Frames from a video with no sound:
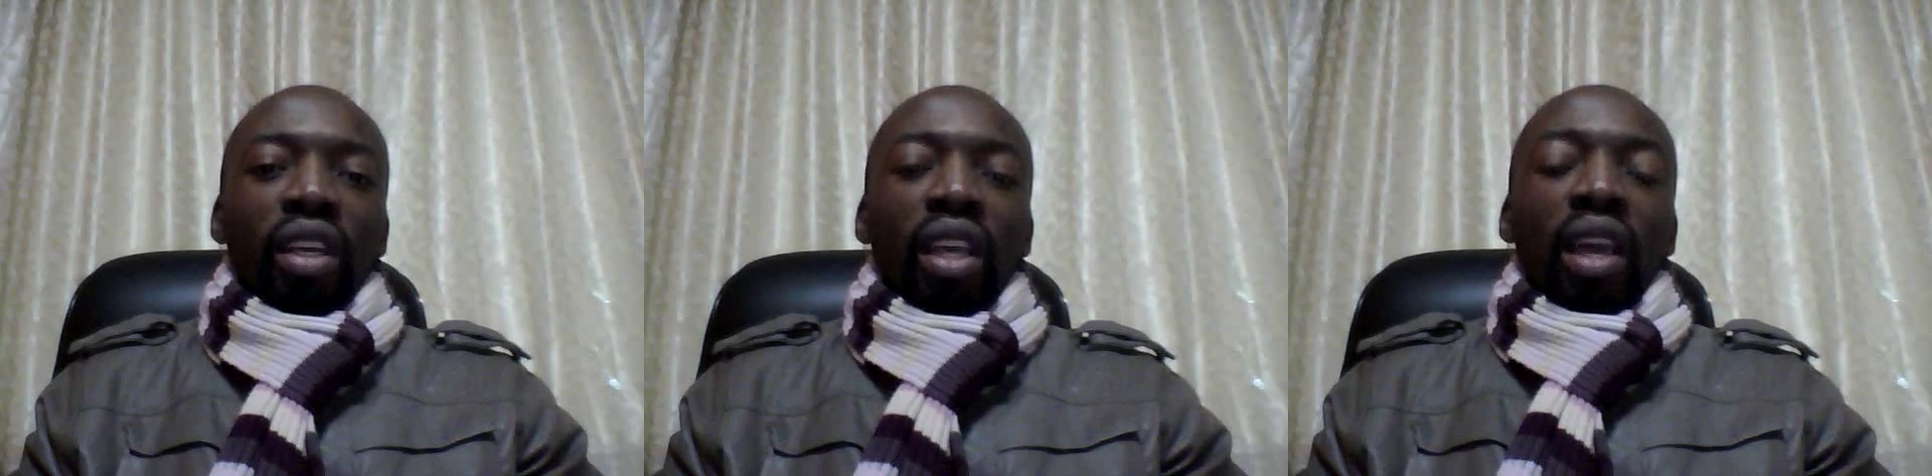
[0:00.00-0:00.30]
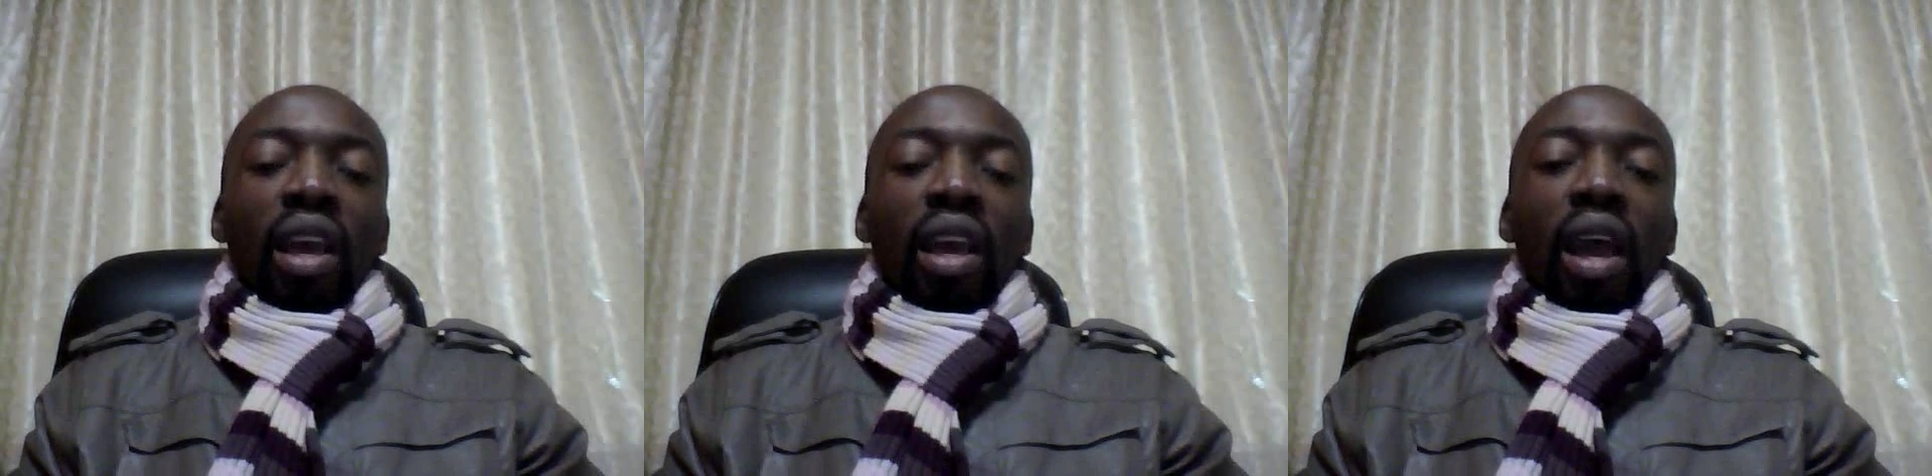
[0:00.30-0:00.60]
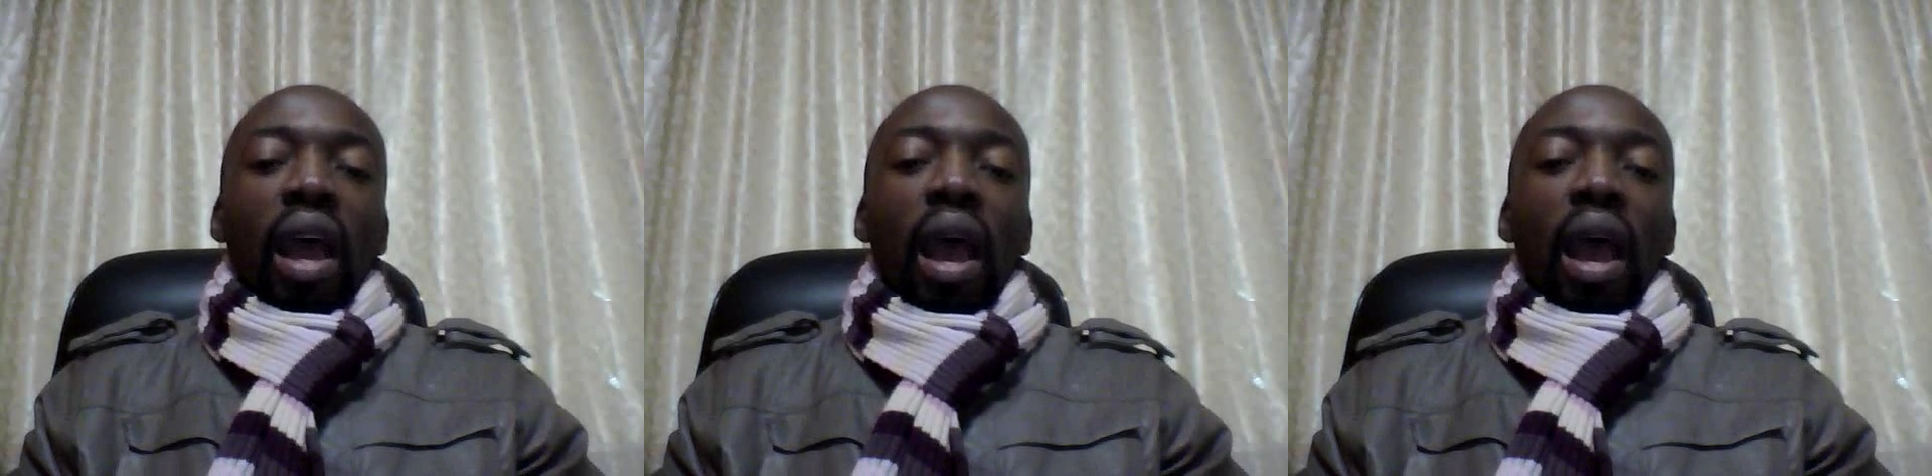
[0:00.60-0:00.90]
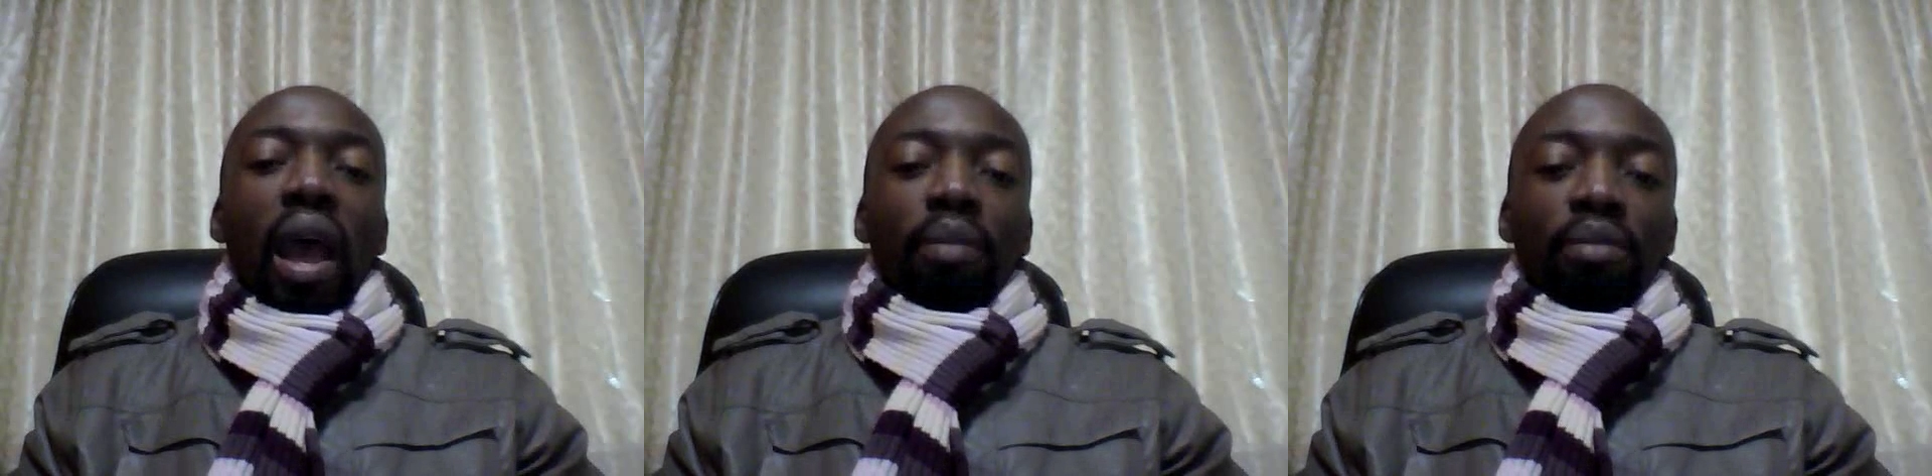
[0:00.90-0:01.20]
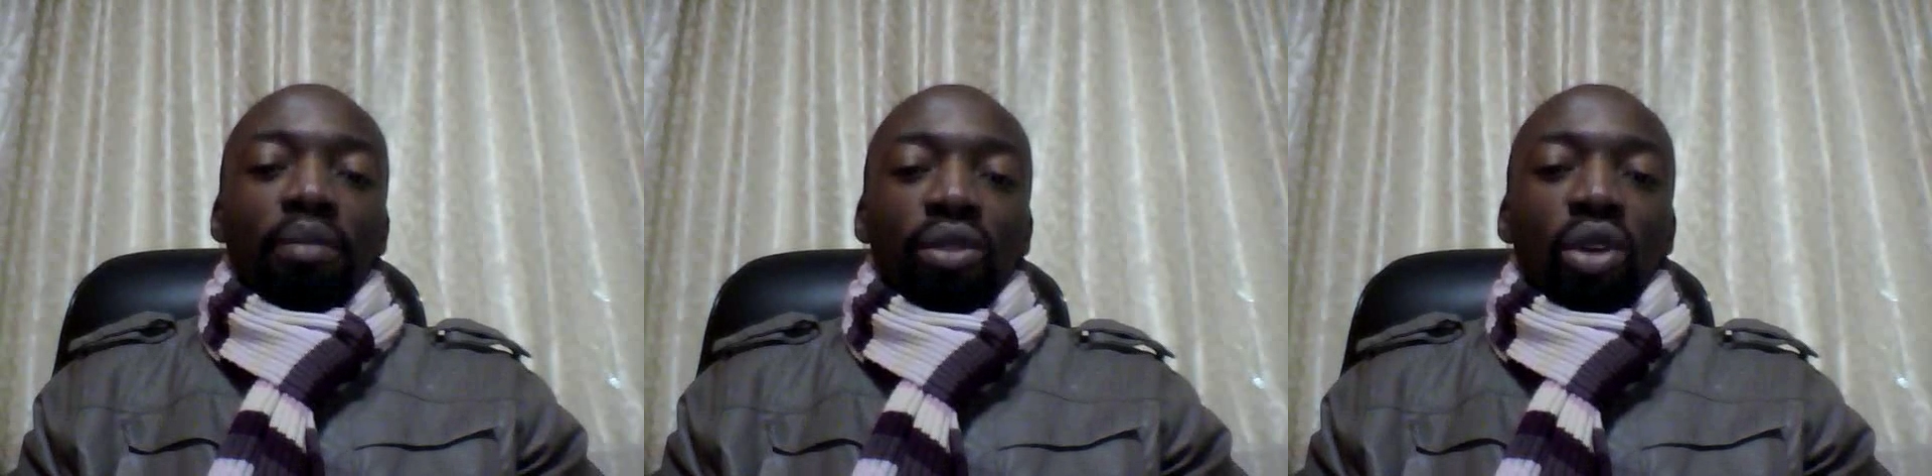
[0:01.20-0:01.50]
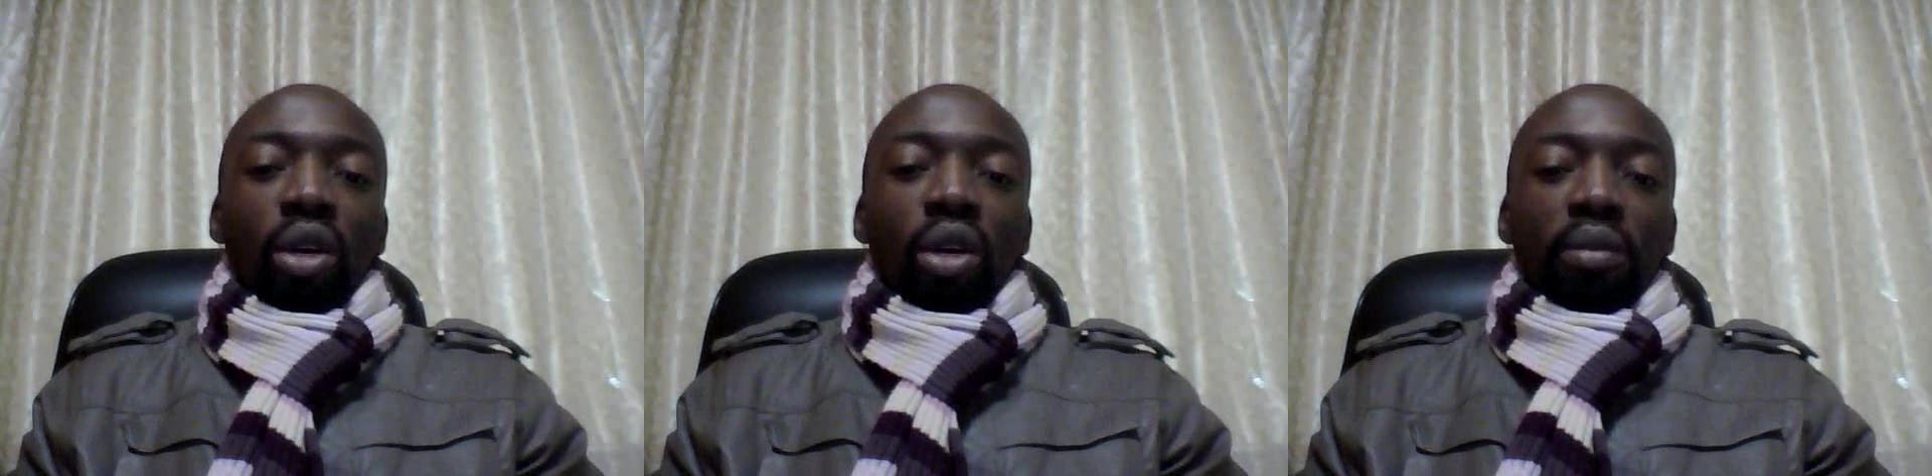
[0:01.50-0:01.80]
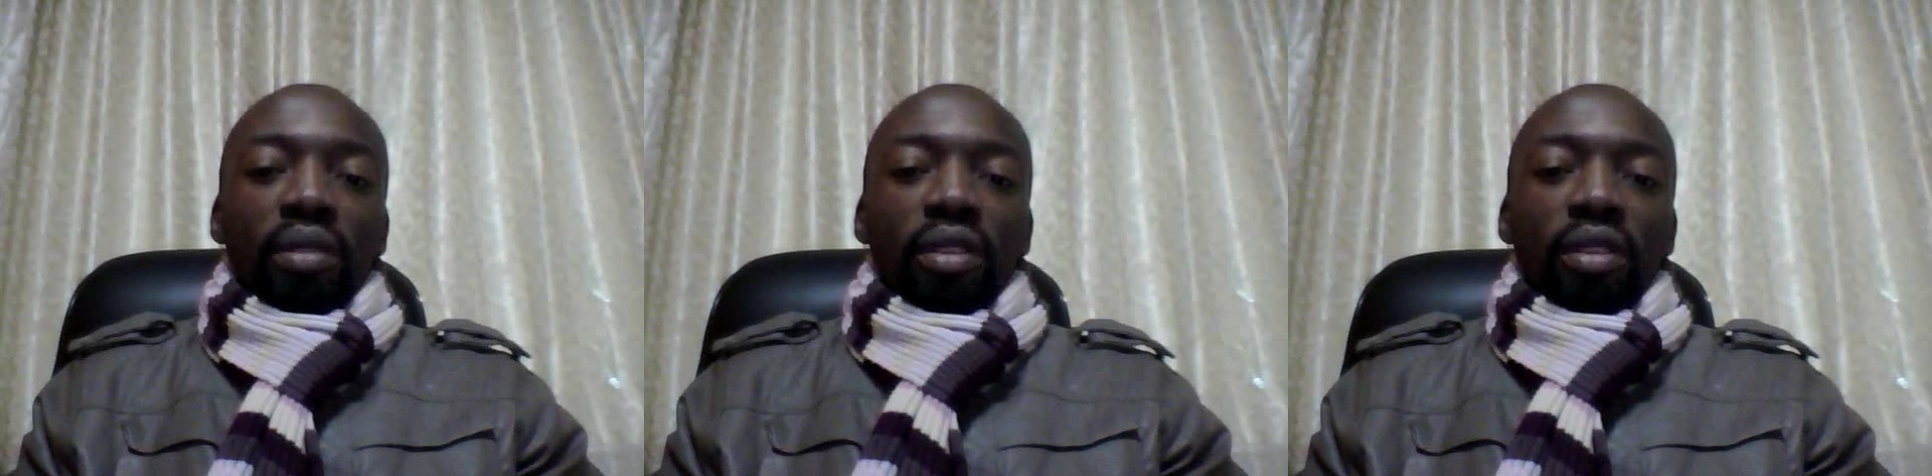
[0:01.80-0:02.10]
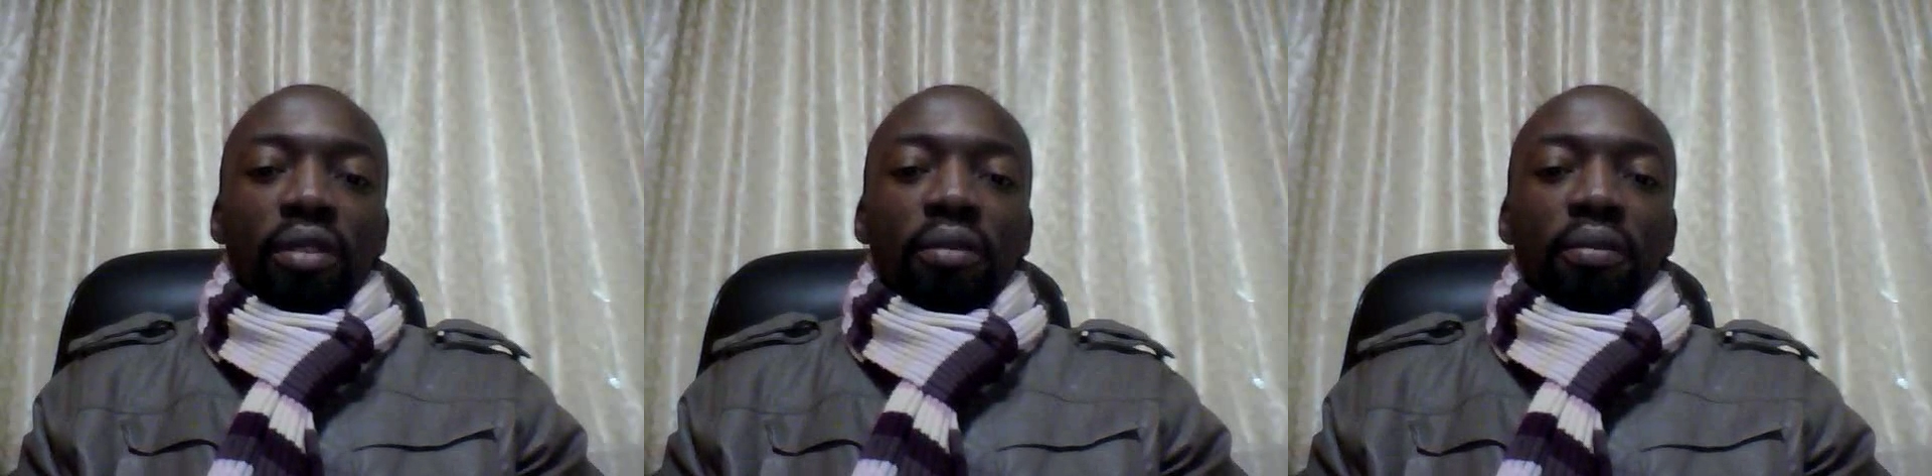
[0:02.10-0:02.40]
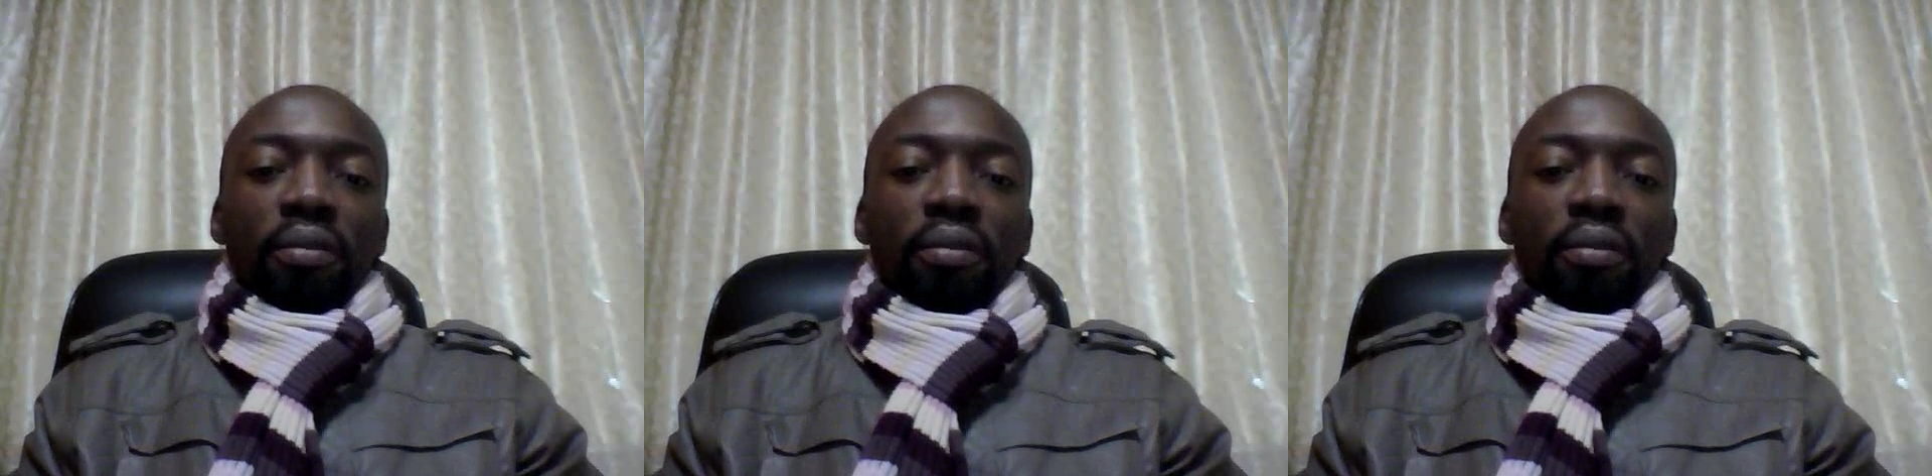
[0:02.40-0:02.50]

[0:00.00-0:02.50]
absorbed the course,